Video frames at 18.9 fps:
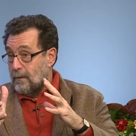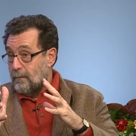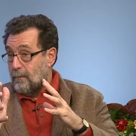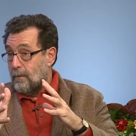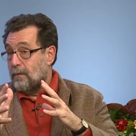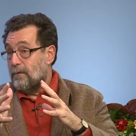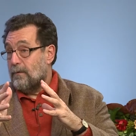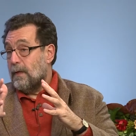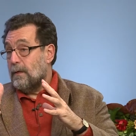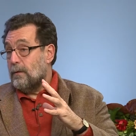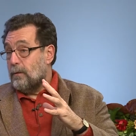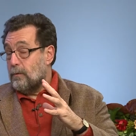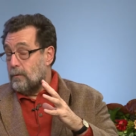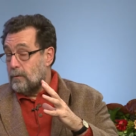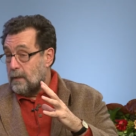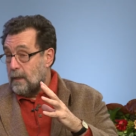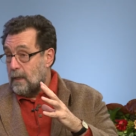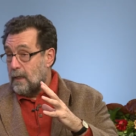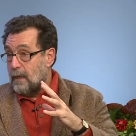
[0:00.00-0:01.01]
more than
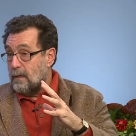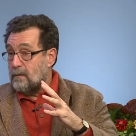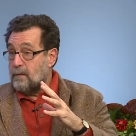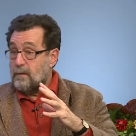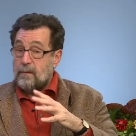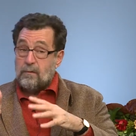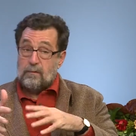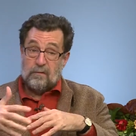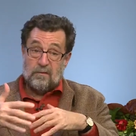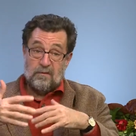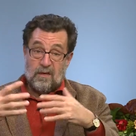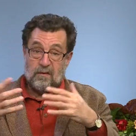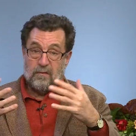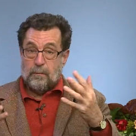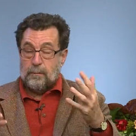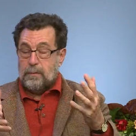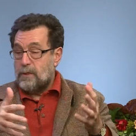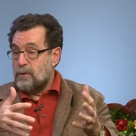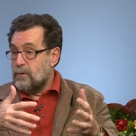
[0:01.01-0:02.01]
utile, that is to say,
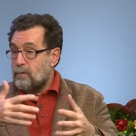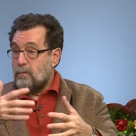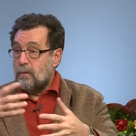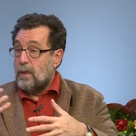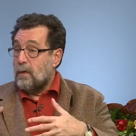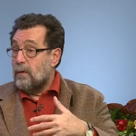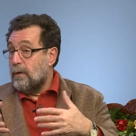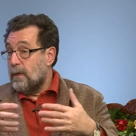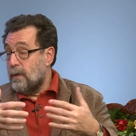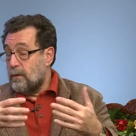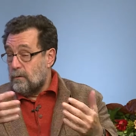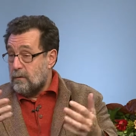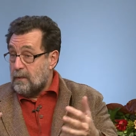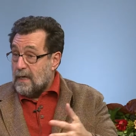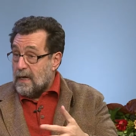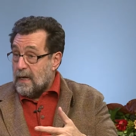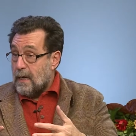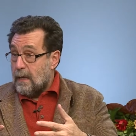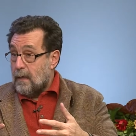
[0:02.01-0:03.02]
the patients who are going to
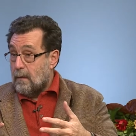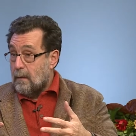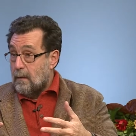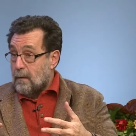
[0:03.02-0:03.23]
die